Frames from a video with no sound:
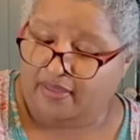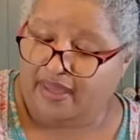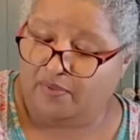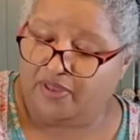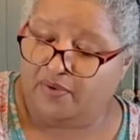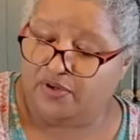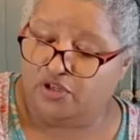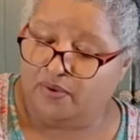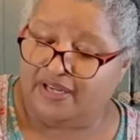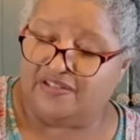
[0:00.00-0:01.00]
that what they would
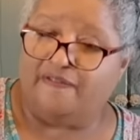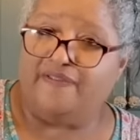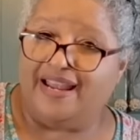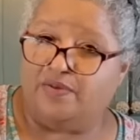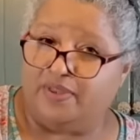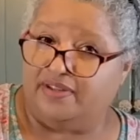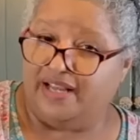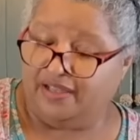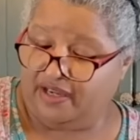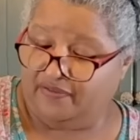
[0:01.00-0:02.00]
do is fight with the
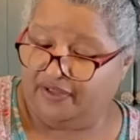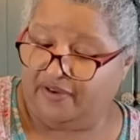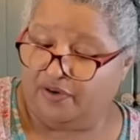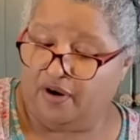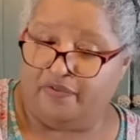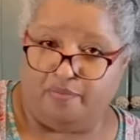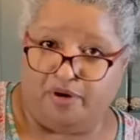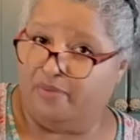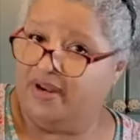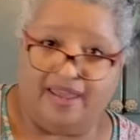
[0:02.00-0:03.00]
delicate flavor of the bourbon.